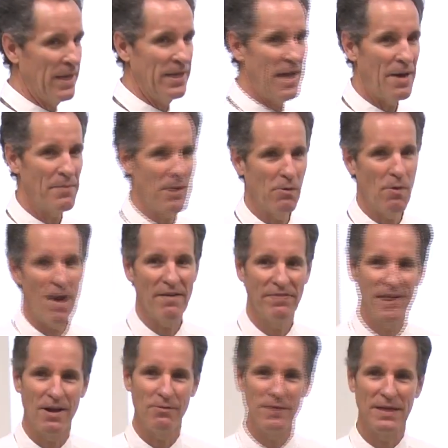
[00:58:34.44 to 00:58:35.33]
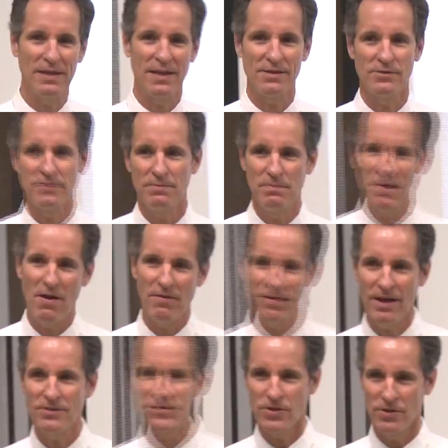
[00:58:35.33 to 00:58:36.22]
Now my wife and I realize
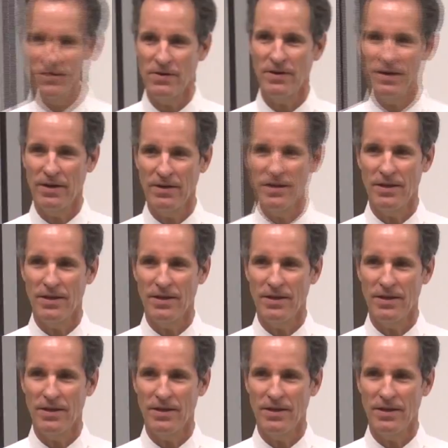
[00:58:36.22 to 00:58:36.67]
marathons are,